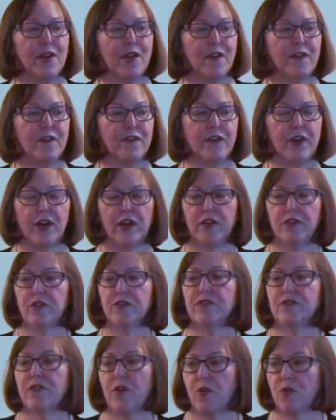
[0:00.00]
if uh,
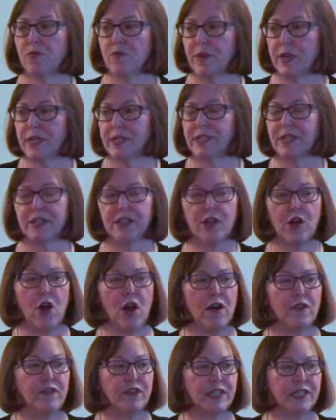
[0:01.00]
your phone rings in the
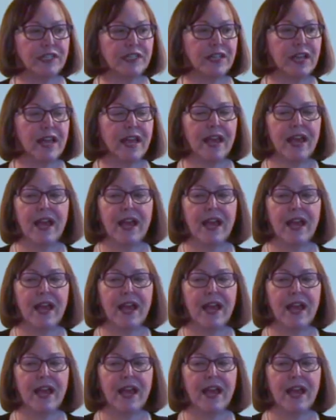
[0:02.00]
office,